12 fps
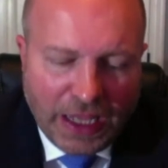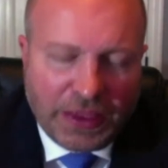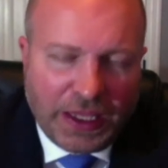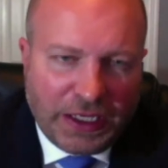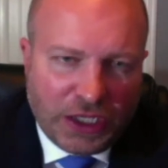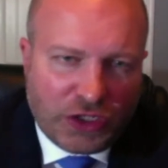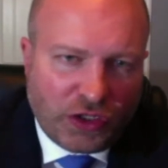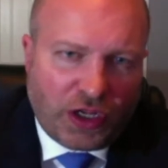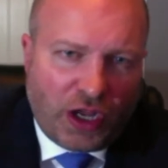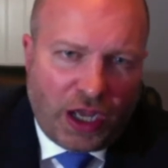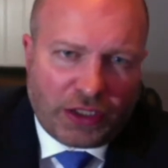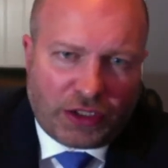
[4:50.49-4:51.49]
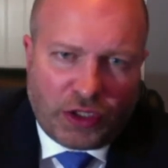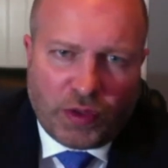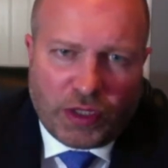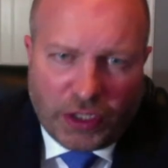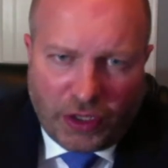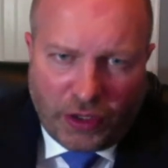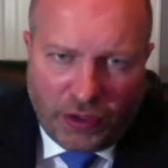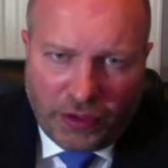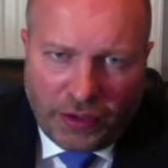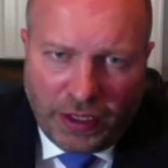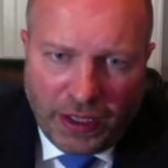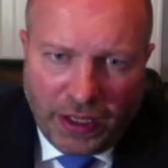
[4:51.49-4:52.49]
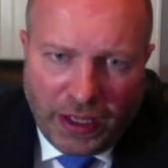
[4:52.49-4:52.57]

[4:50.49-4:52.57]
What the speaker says: the additional costs you incurred